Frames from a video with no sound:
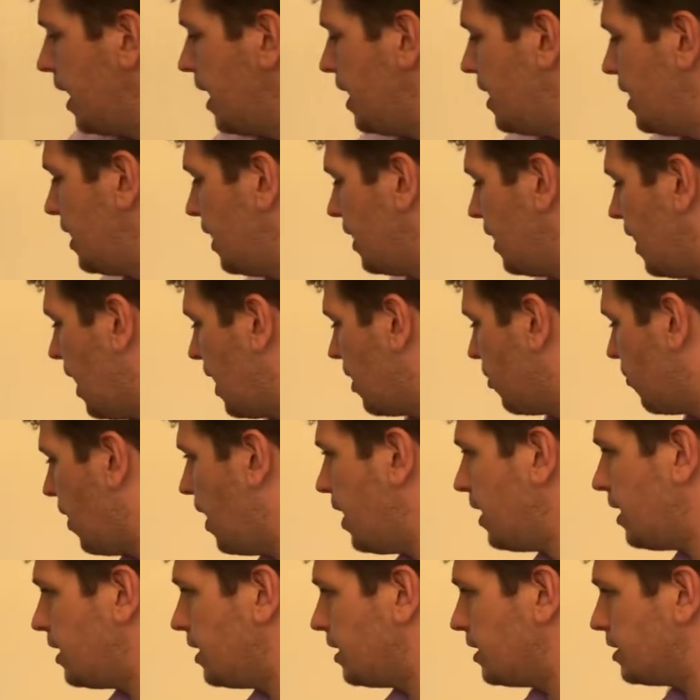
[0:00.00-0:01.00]
gaining a lot of
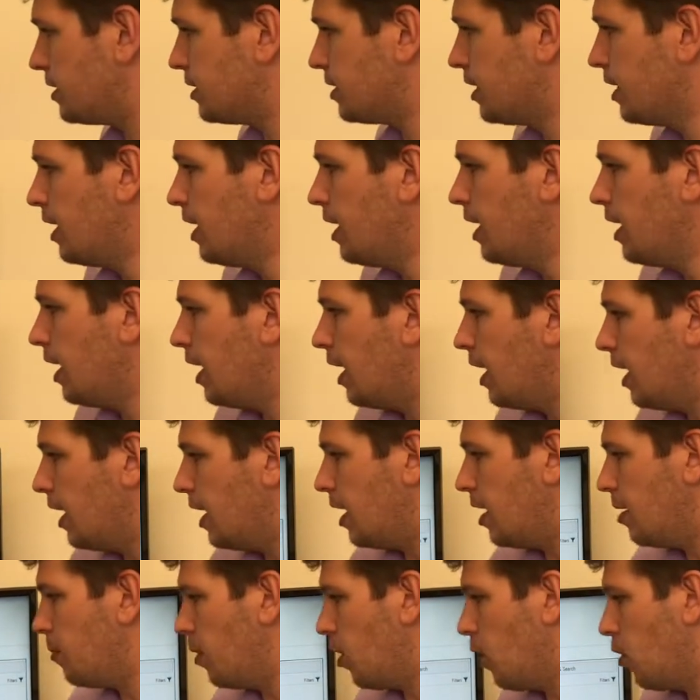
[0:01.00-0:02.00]
rankings
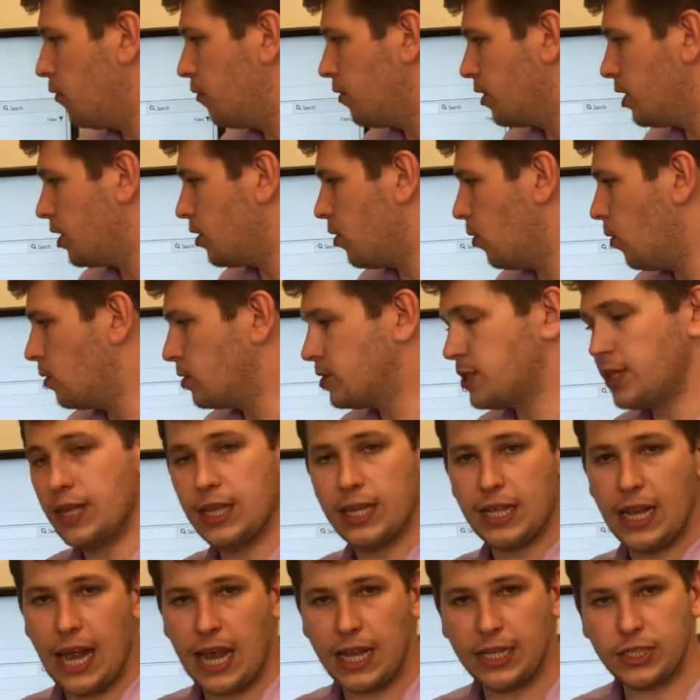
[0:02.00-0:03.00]
over the course of
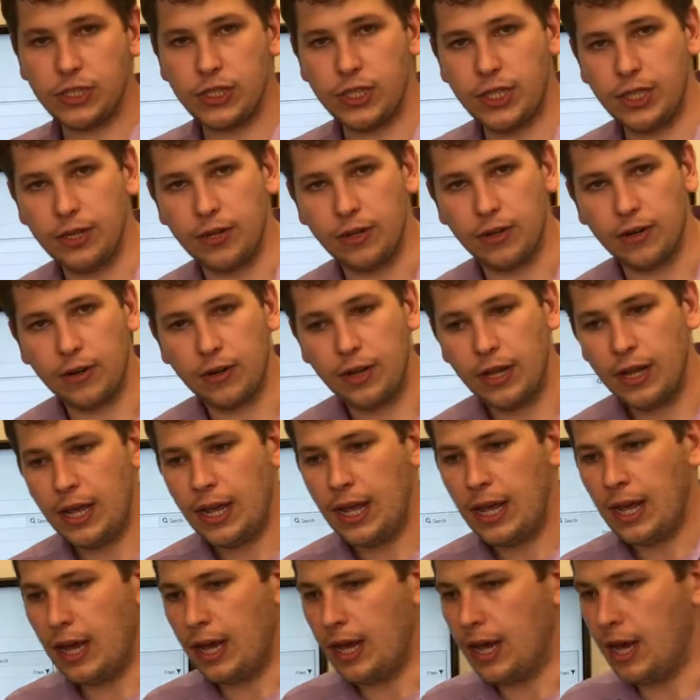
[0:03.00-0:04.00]
the last year.
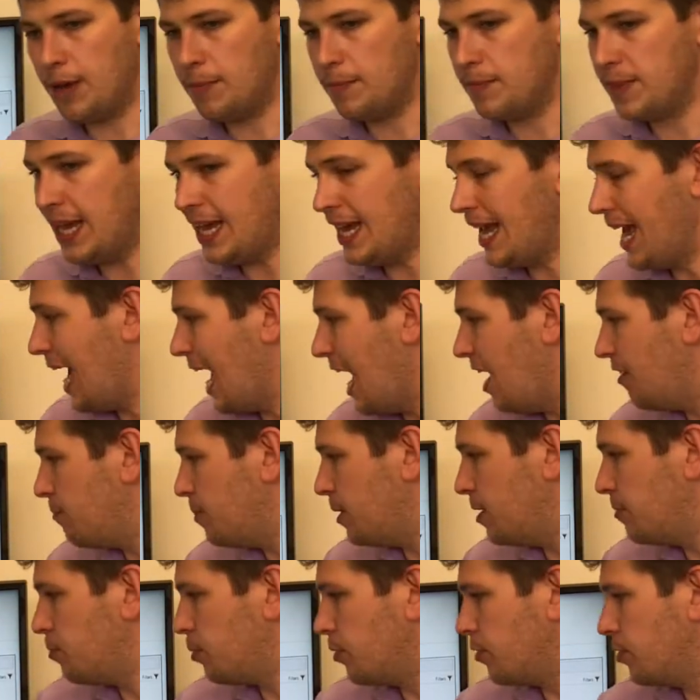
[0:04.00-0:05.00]
They have
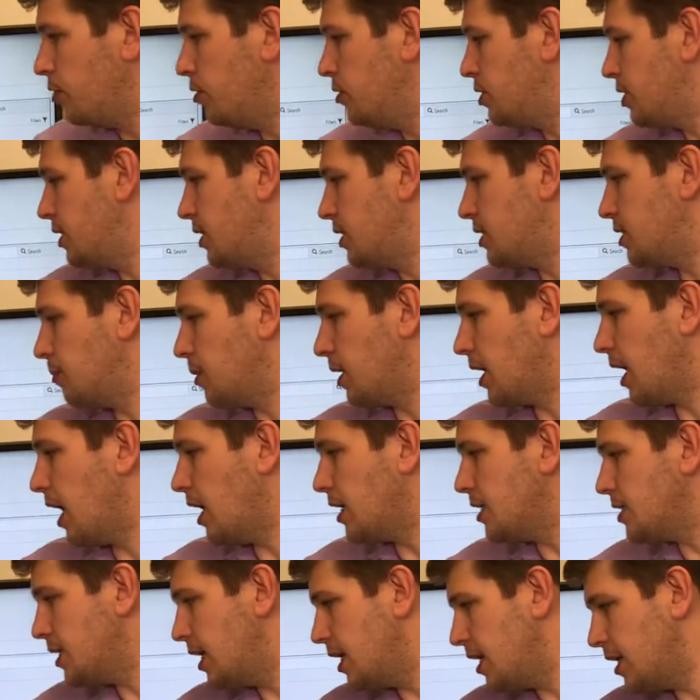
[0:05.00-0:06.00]
been producing some
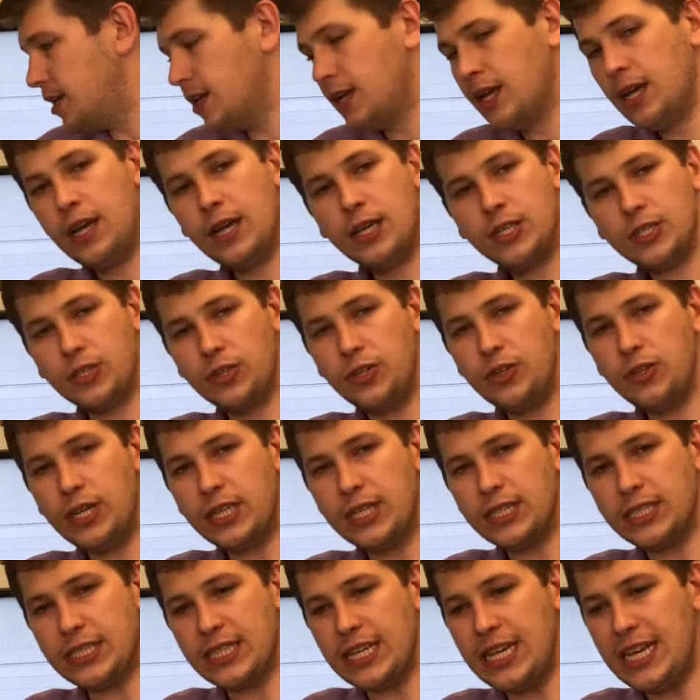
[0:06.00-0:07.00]
content, so you
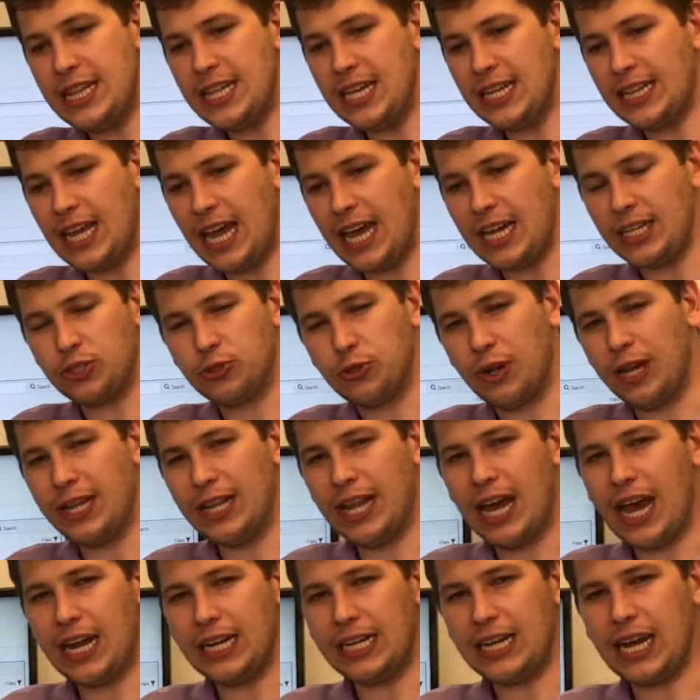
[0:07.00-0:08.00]
can see that that trend
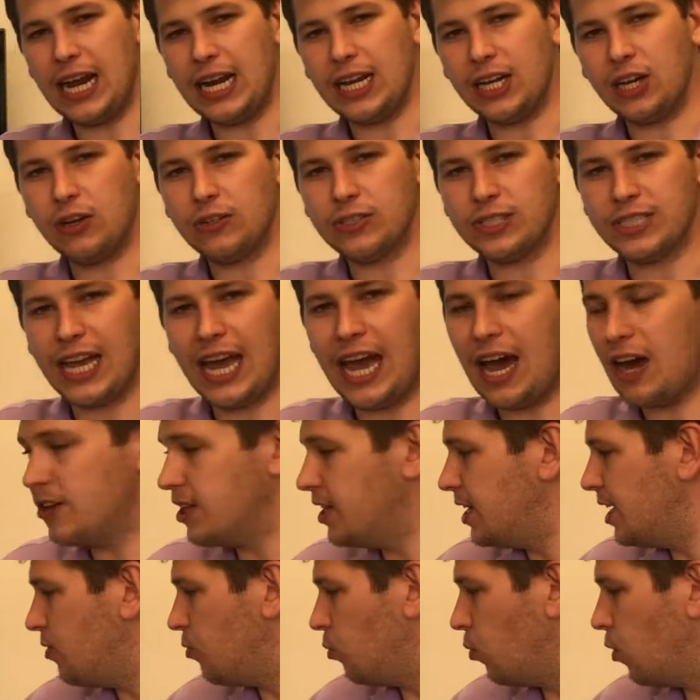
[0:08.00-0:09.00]
line kind of goes down
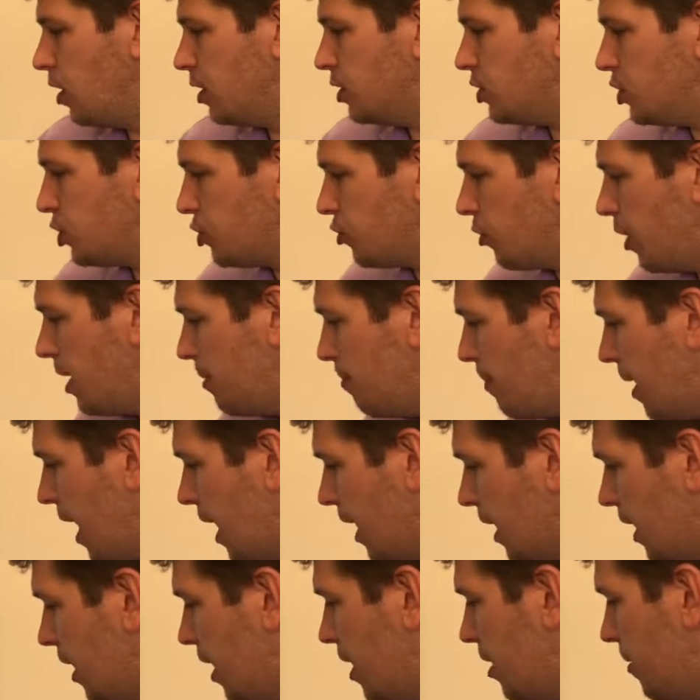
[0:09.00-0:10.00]
and then runs straight
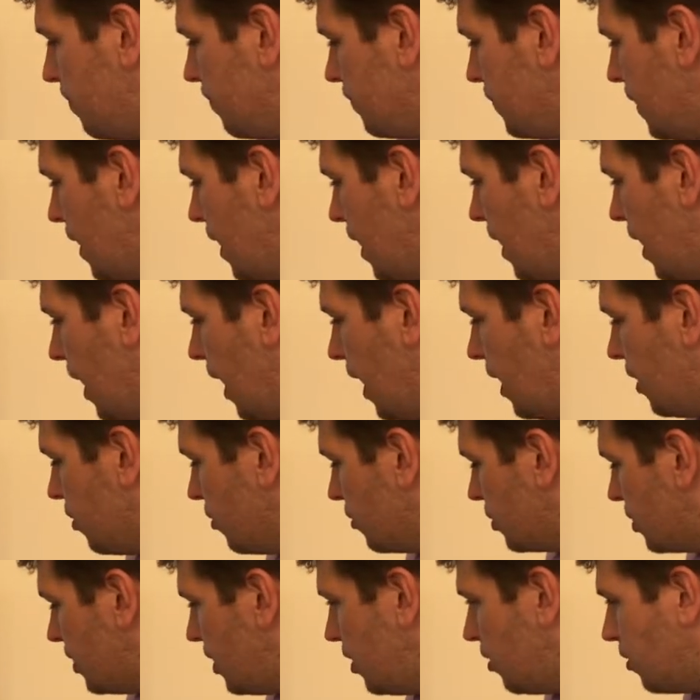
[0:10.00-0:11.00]
back up, and
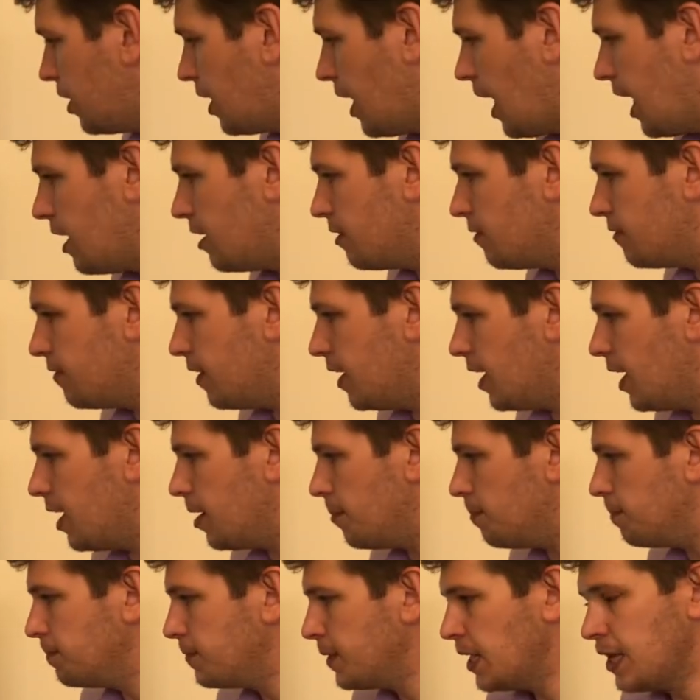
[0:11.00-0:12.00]
they're still kind
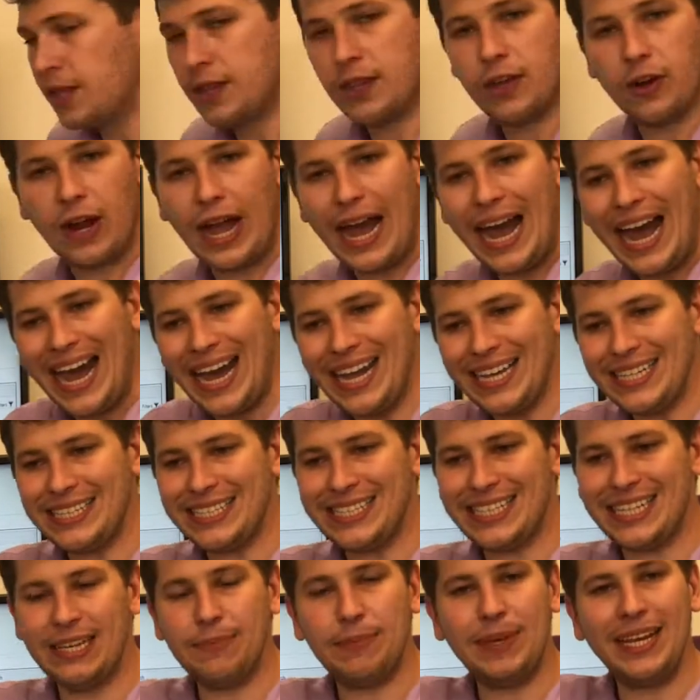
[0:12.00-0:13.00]
of, their
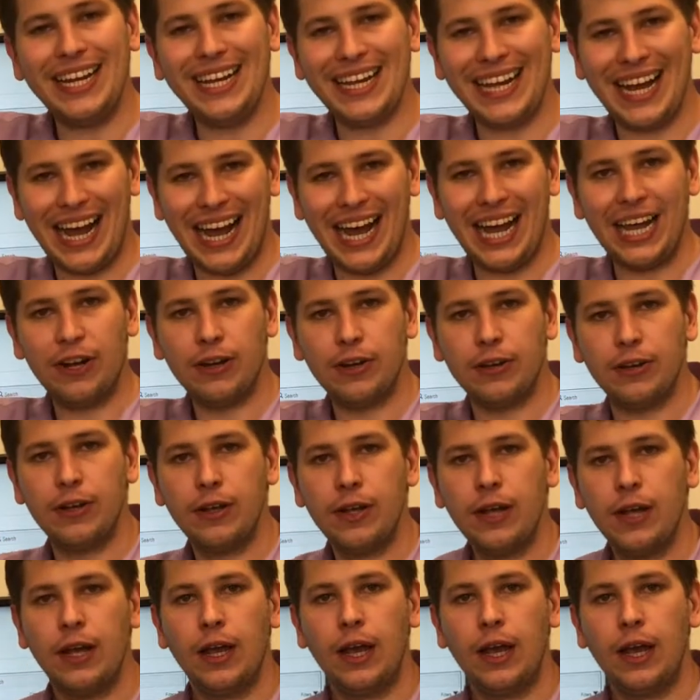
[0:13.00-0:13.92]
highs keep getting higher.